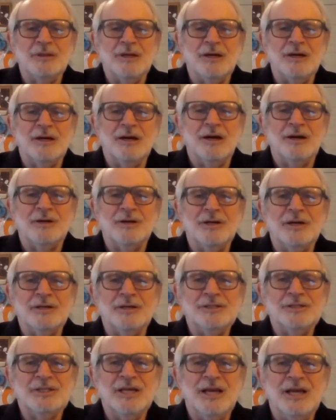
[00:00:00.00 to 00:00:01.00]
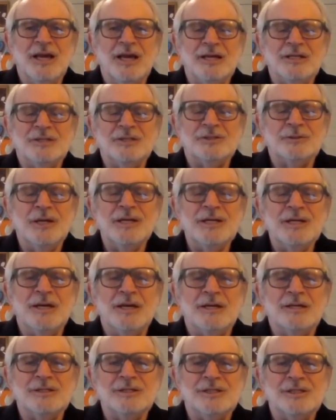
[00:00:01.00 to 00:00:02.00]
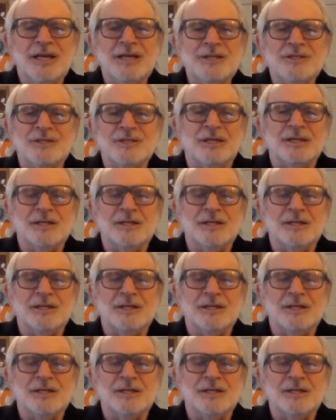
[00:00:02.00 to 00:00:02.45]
are chasing.